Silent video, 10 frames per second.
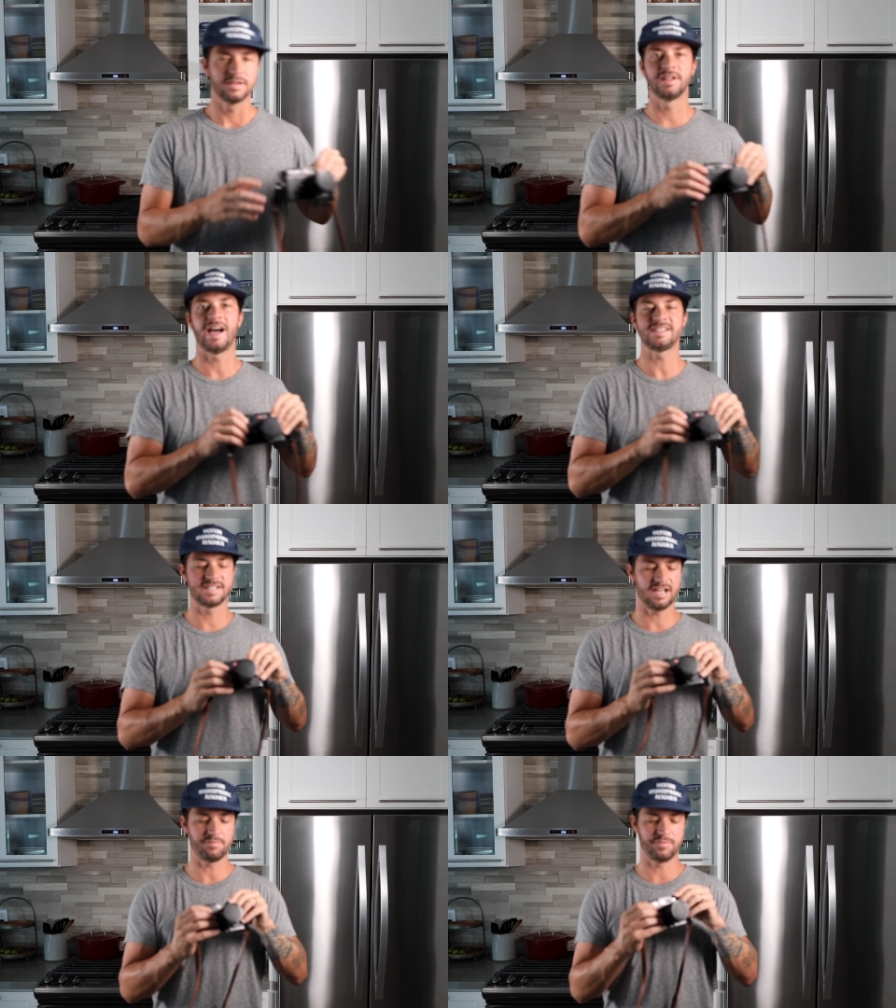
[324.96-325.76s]
Last
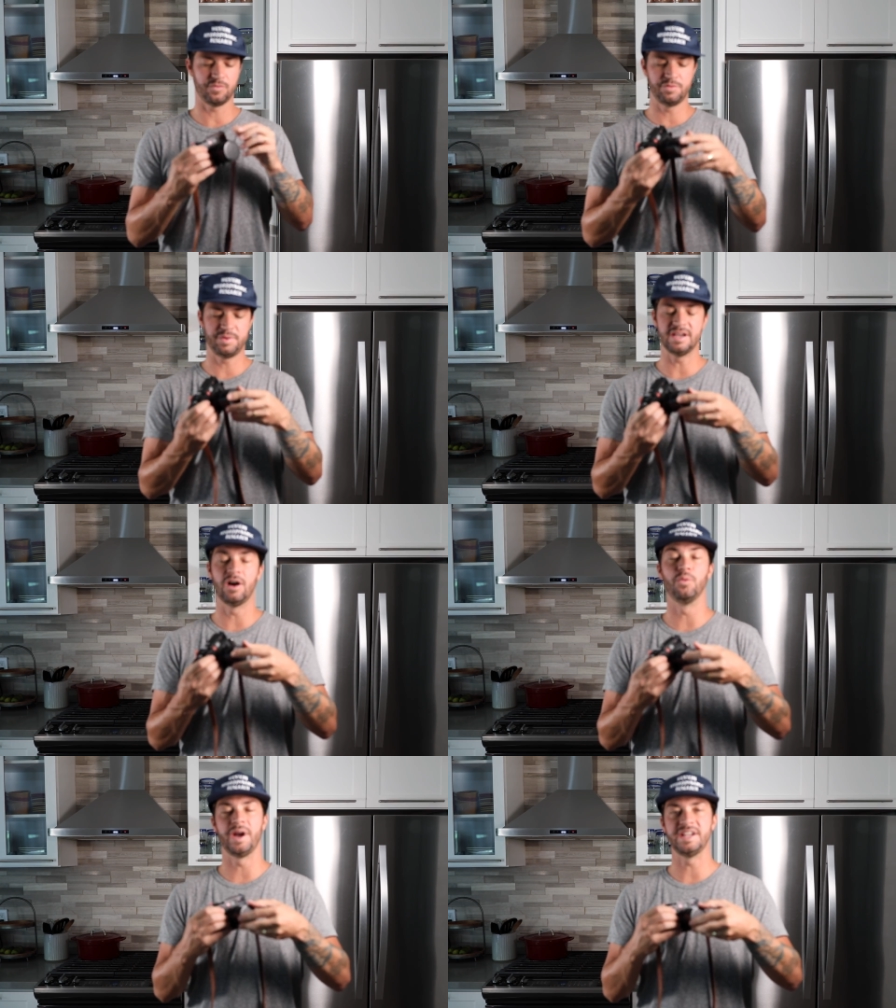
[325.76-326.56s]
up would be a
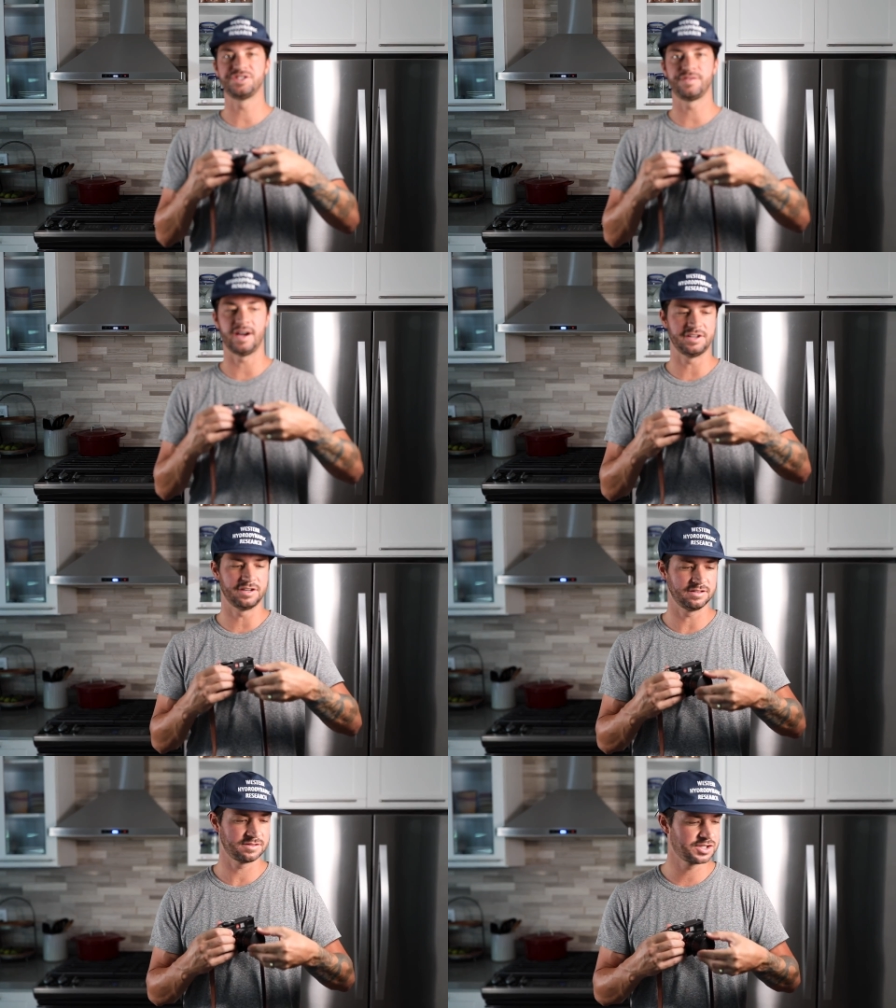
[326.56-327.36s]

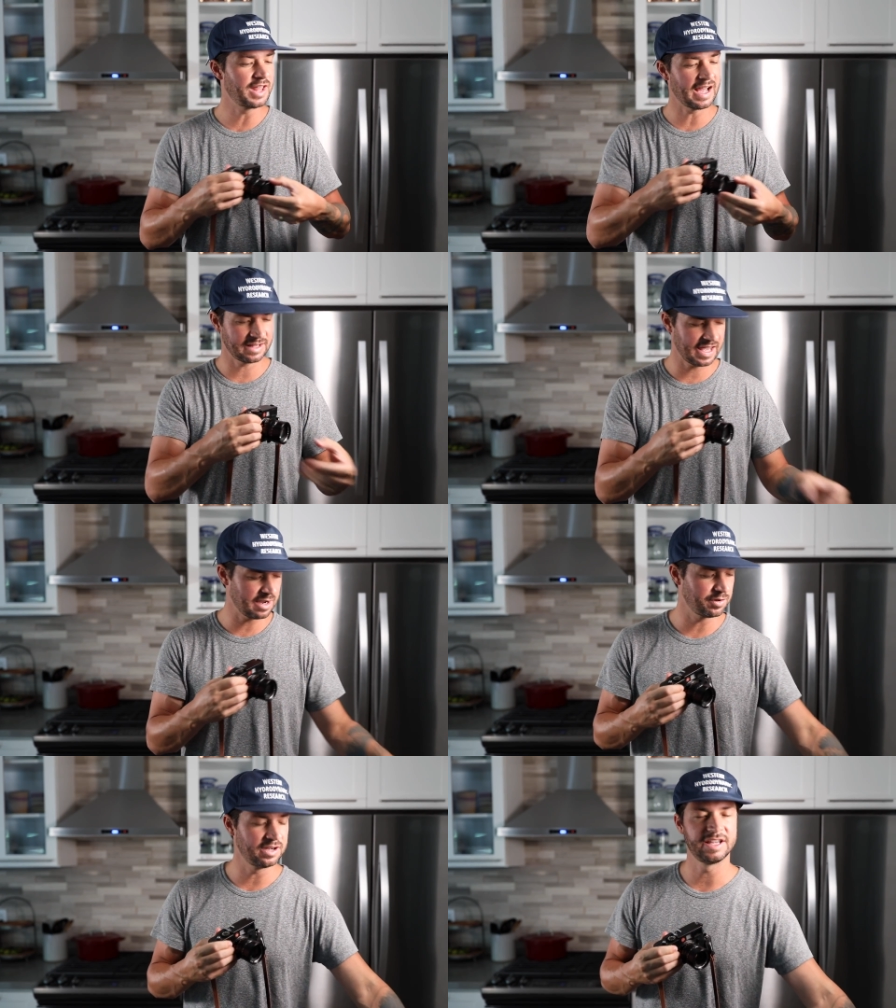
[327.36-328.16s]
rangefinder. So that
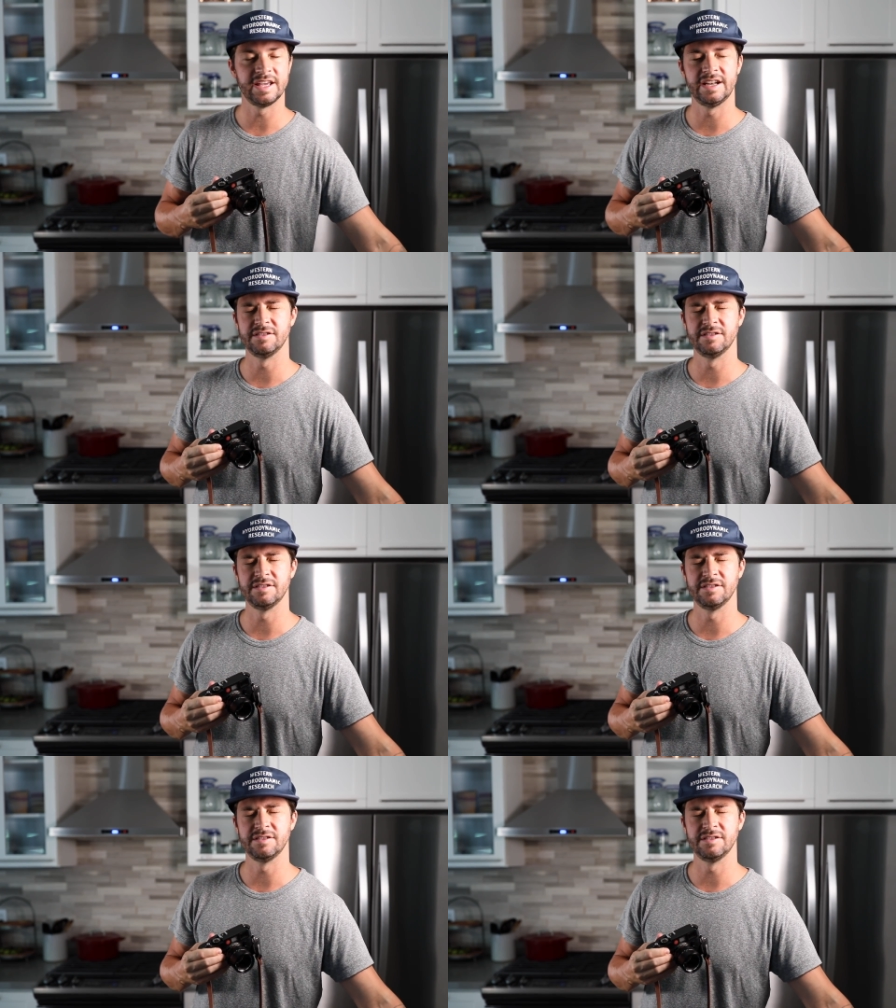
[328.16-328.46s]
camera, again,